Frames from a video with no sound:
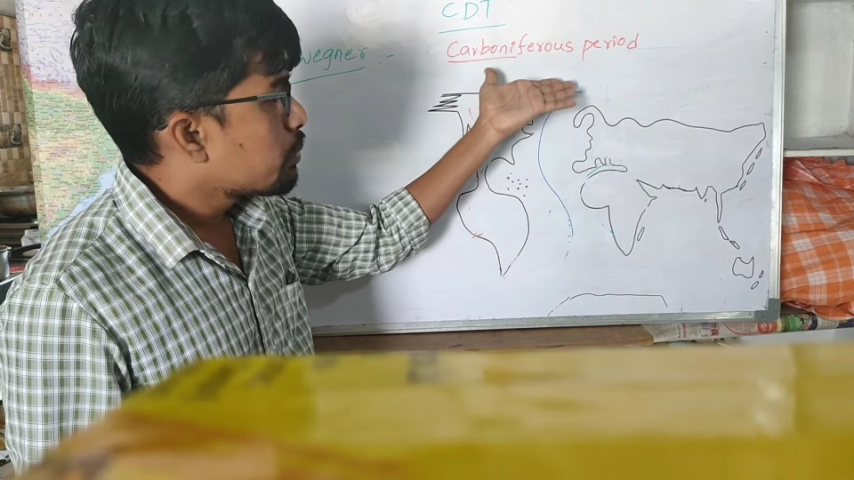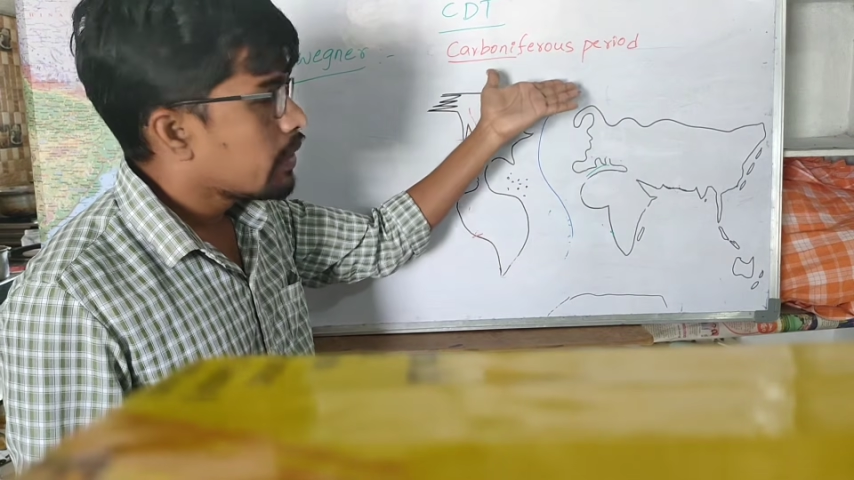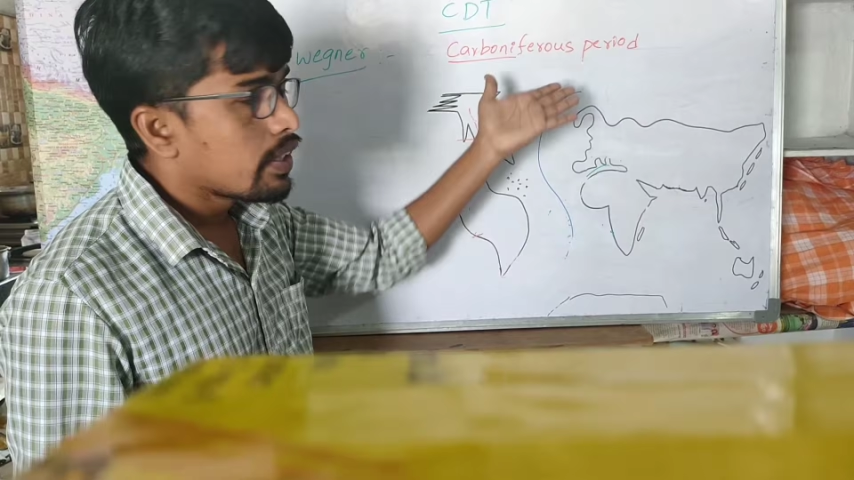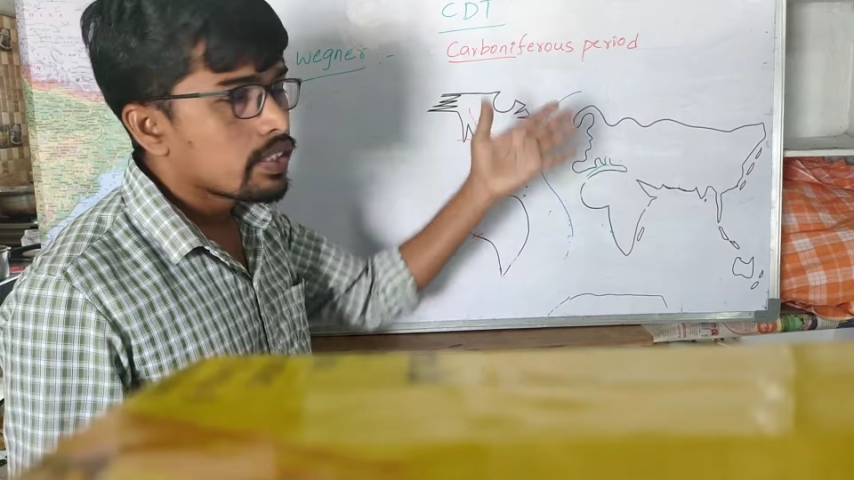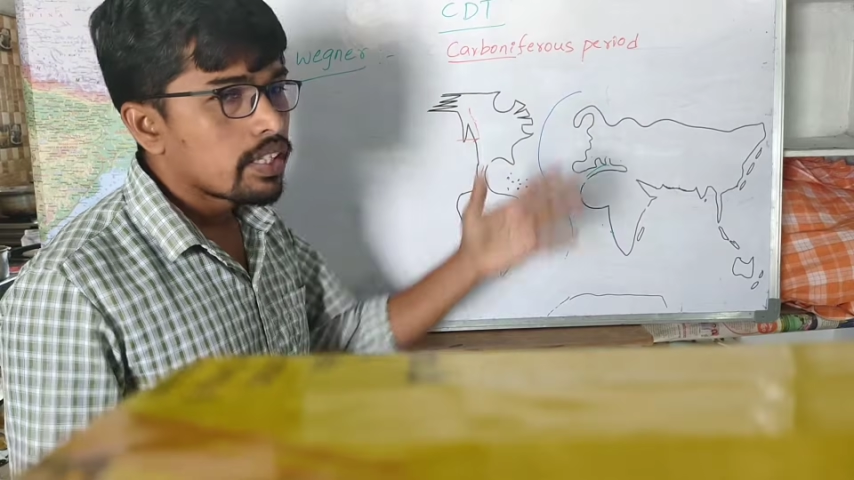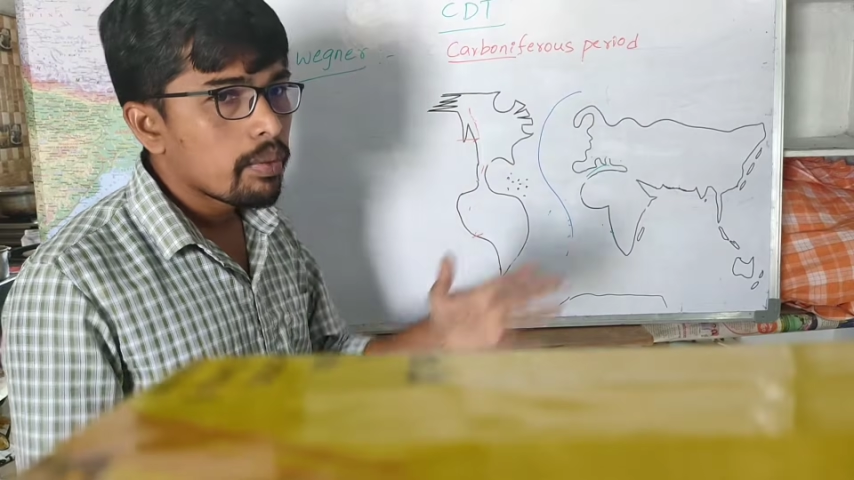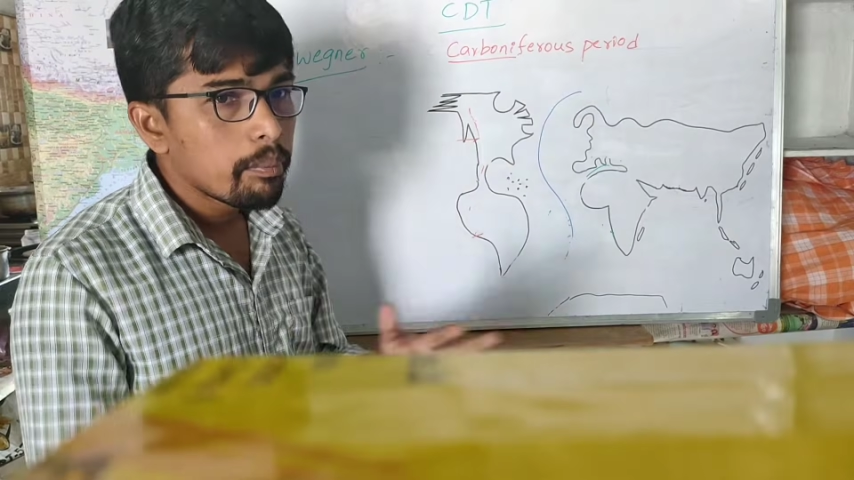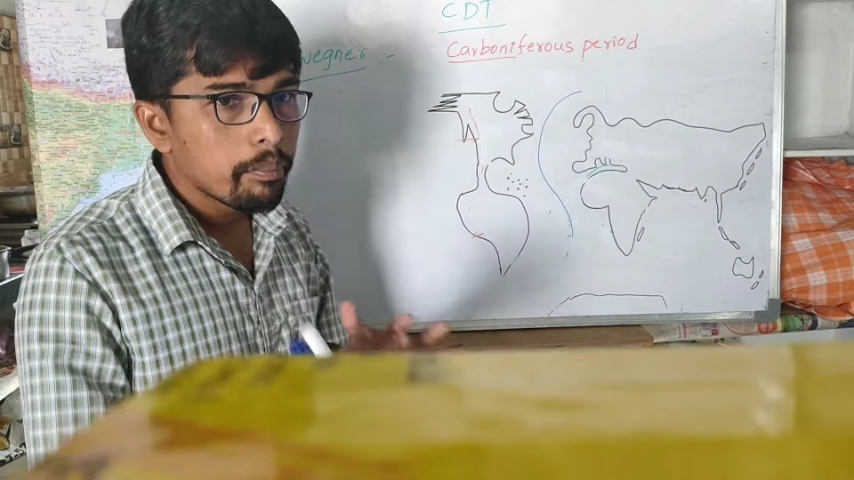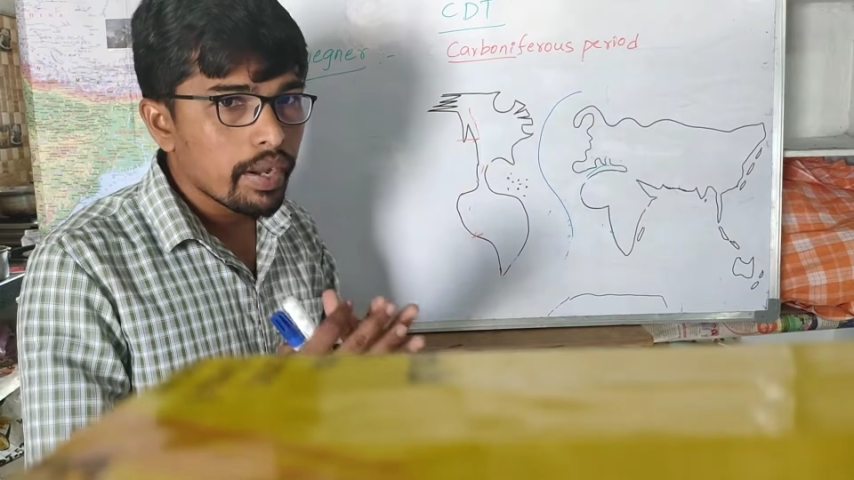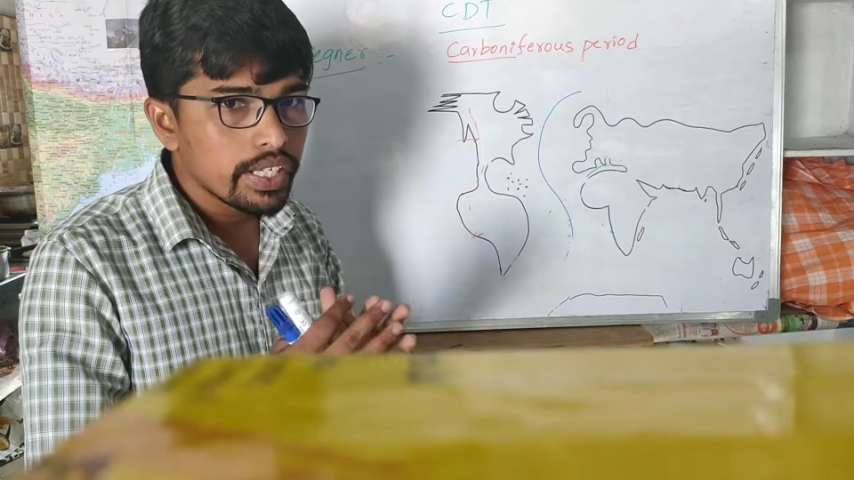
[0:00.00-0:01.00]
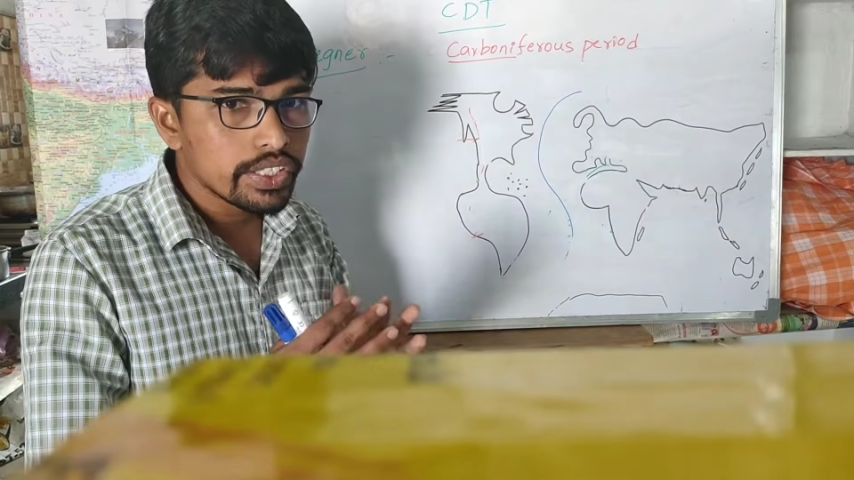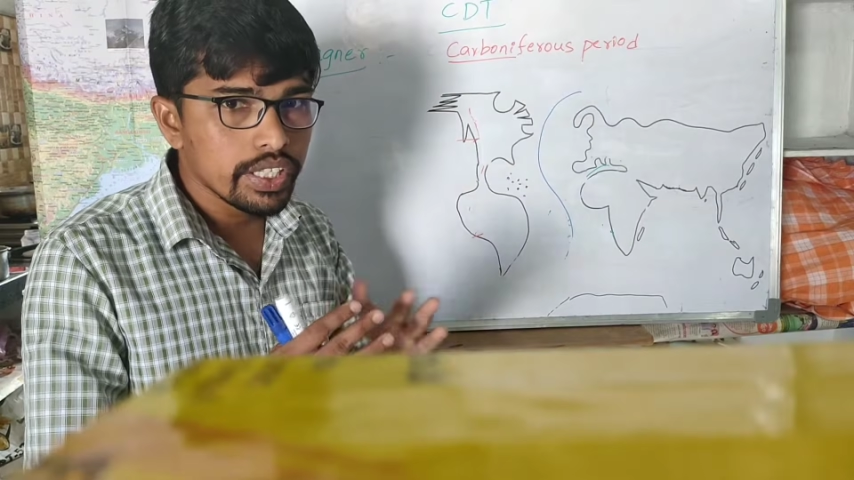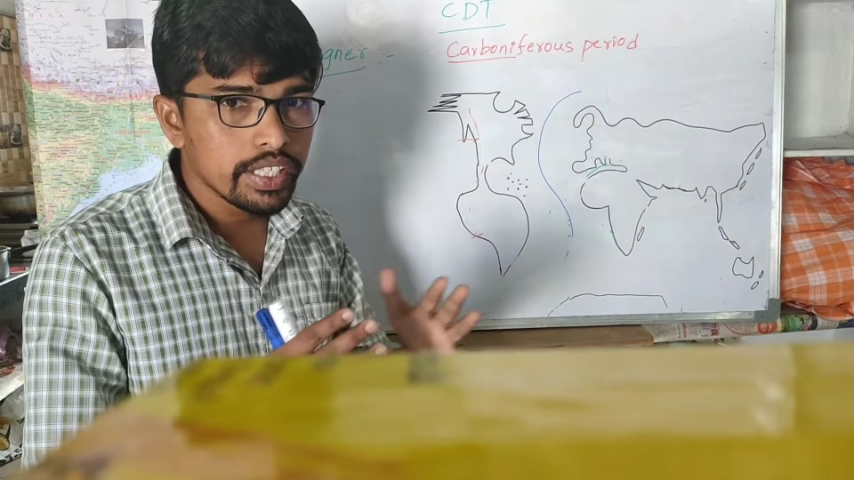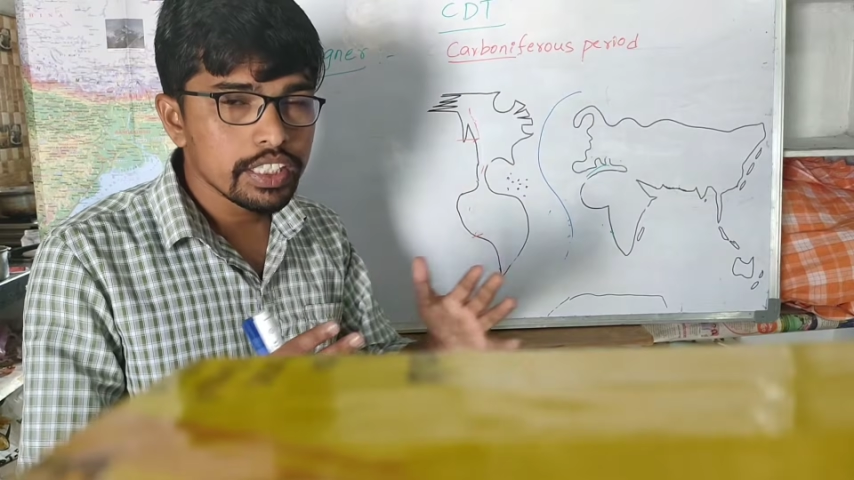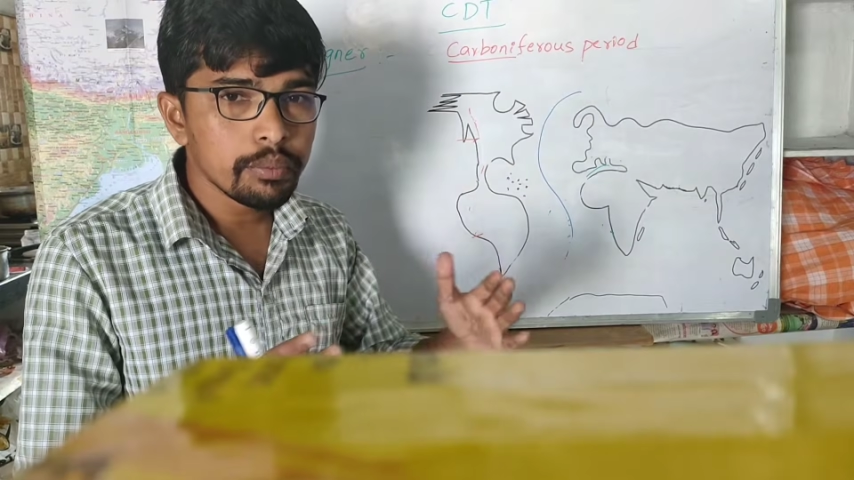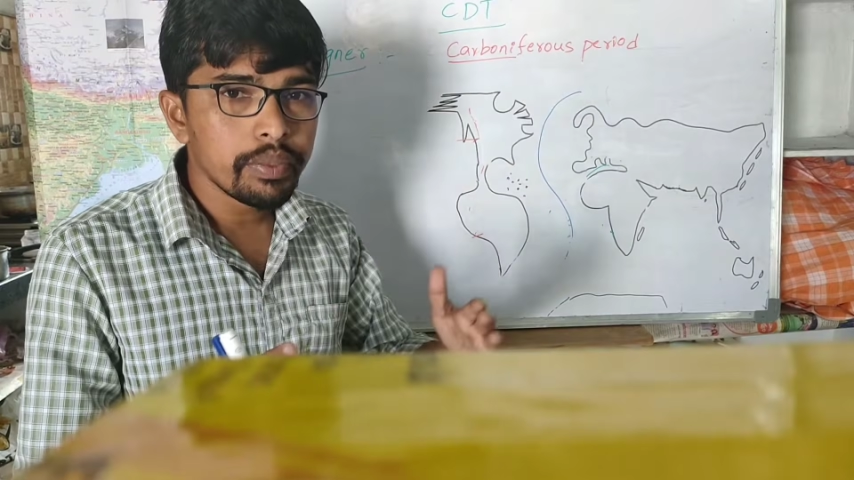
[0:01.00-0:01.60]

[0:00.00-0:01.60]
this period the Pangea is